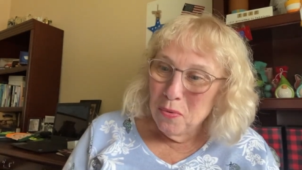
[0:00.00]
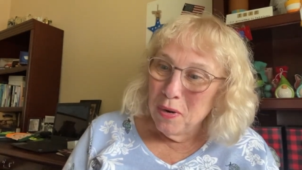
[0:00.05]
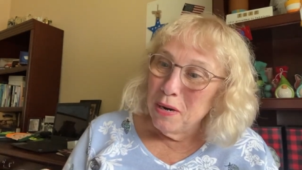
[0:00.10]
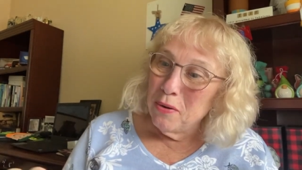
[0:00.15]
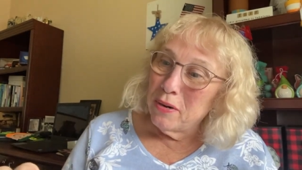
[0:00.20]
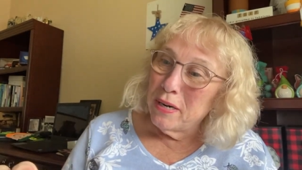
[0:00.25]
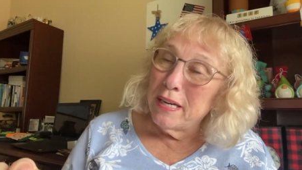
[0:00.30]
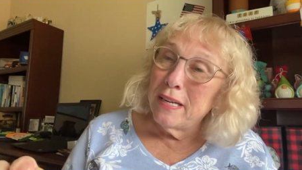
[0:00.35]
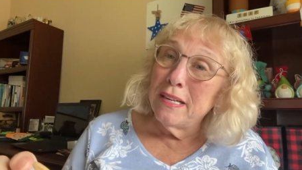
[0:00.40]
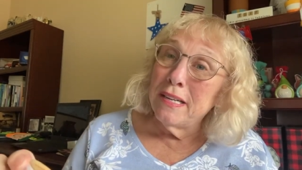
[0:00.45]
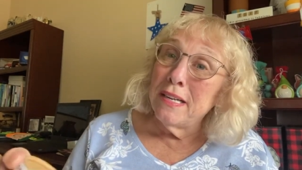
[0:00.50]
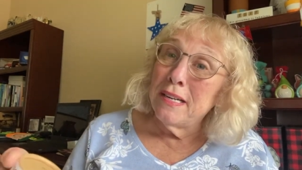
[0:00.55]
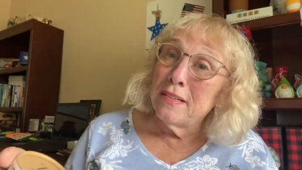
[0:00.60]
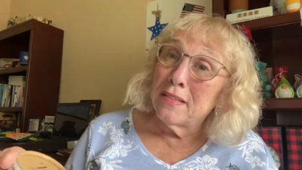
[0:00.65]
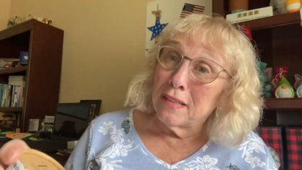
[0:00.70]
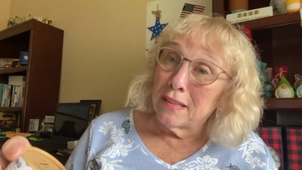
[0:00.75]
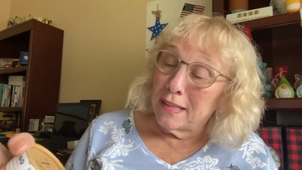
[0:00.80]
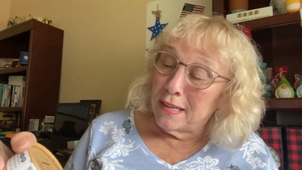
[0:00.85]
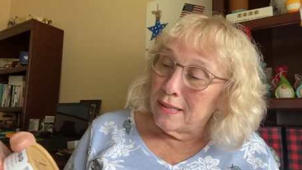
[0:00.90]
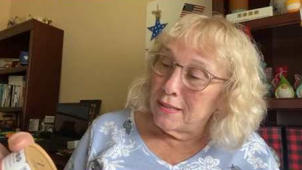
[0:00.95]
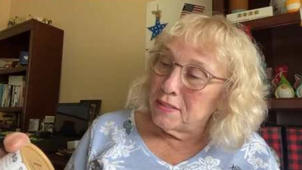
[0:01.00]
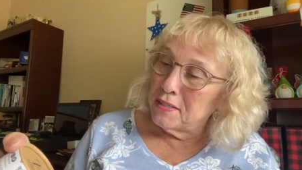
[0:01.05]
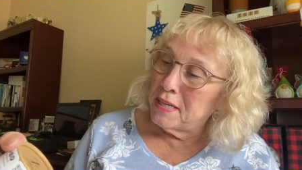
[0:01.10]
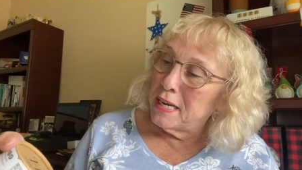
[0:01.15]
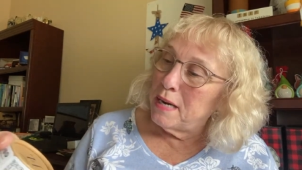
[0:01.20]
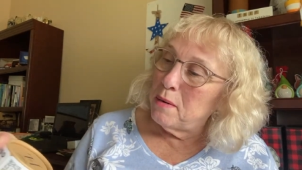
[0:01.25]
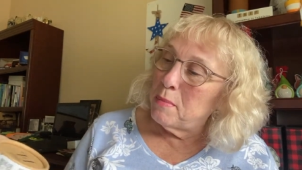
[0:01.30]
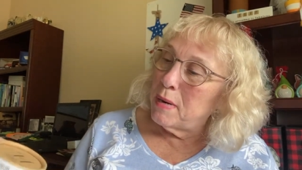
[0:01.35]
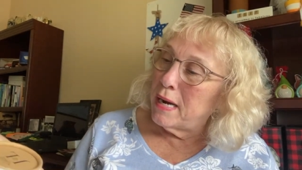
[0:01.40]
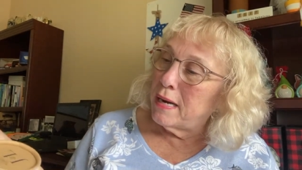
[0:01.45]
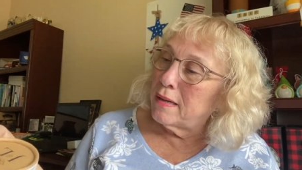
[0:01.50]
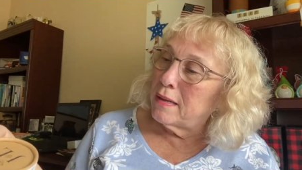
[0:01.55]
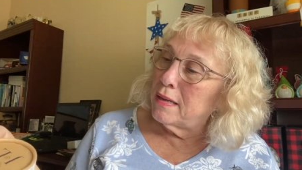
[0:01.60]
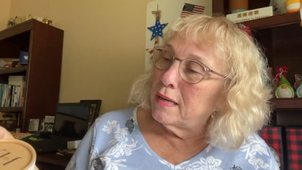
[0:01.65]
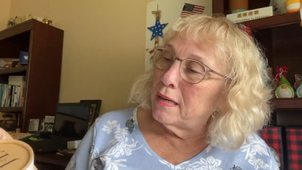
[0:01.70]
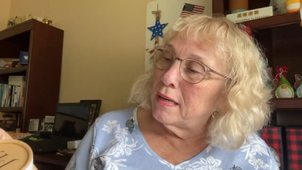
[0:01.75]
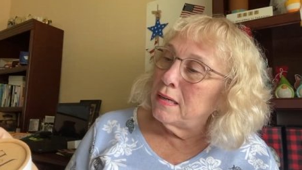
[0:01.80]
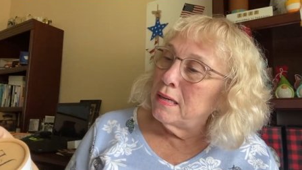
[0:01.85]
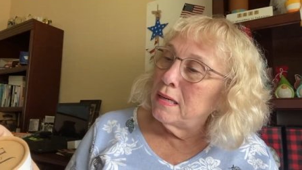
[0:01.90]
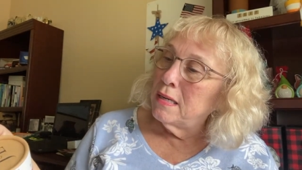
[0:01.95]
we were easily entertained back
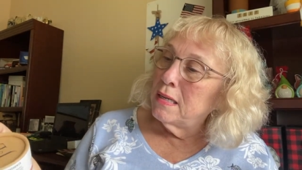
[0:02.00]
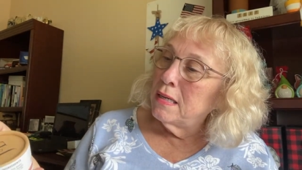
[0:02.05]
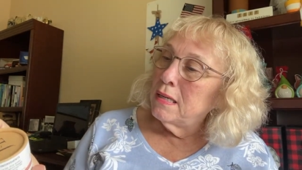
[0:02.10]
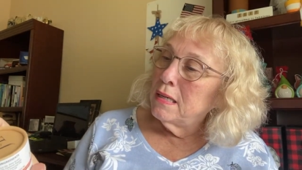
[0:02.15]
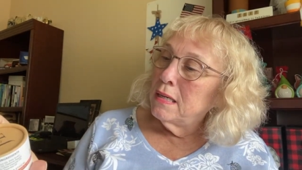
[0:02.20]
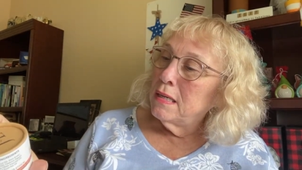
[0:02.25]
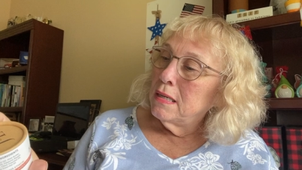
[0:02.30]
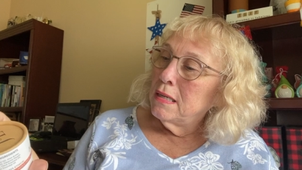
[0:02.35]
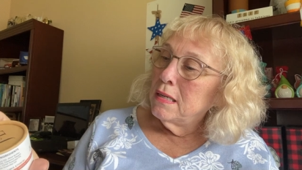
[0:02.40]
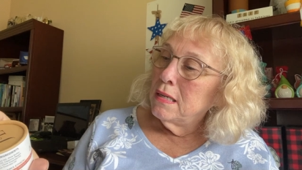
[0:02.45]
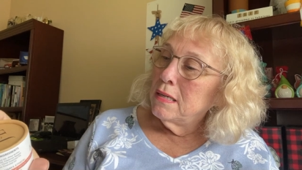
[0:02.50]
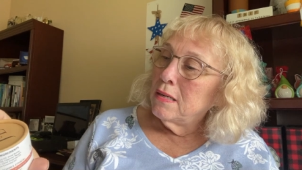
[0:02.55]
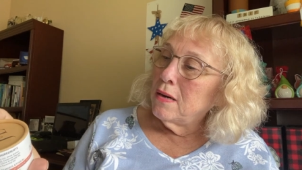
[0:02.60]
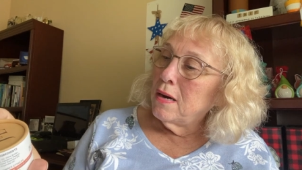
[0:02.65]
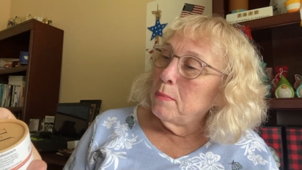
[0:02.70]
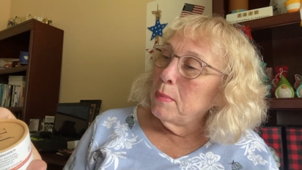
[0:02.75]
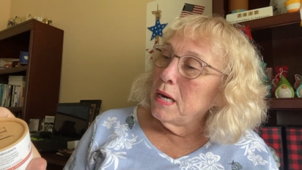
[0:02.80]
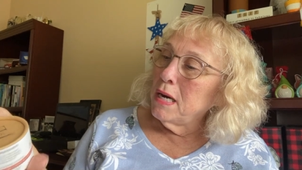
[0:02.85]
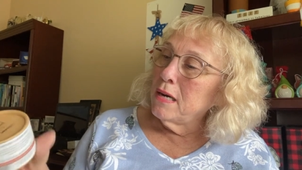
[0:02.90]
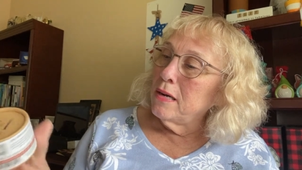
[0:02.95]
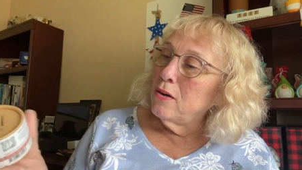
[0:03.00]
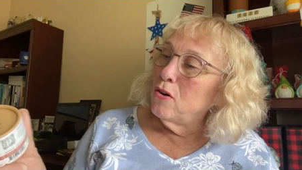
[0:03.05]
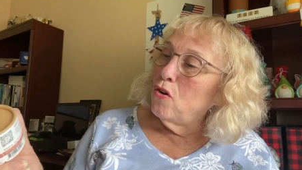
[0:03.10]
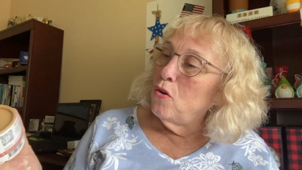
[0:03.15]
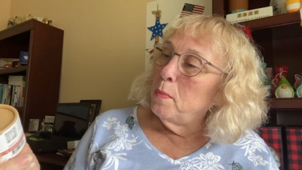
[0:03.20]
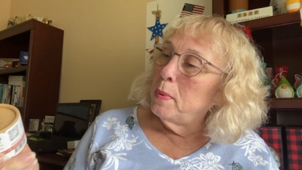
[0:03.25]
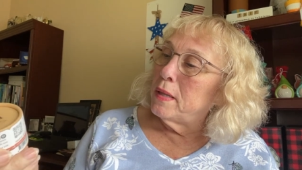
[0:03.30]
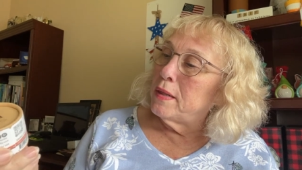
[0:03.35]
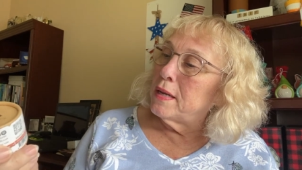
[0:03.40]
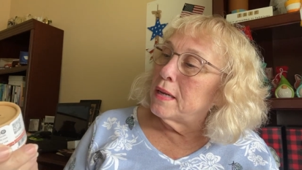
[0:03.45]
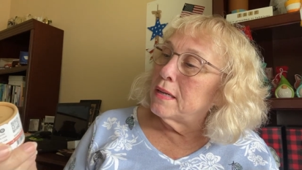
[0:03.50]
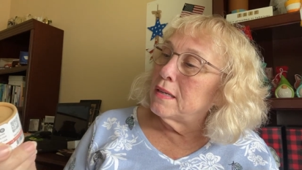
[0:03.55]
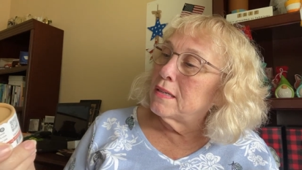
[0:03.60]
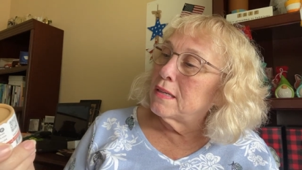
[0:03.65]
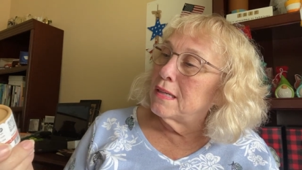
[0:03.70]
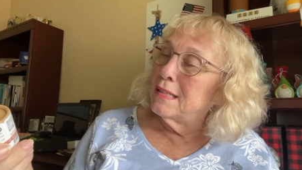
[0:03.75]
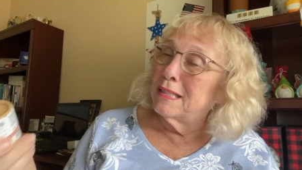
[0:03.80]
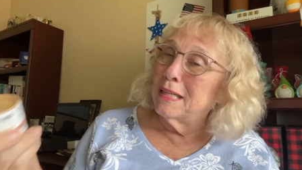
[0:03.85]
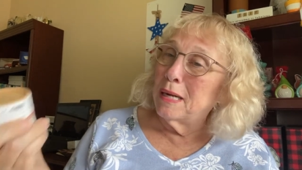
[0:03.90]
then. So I'm not going to open this because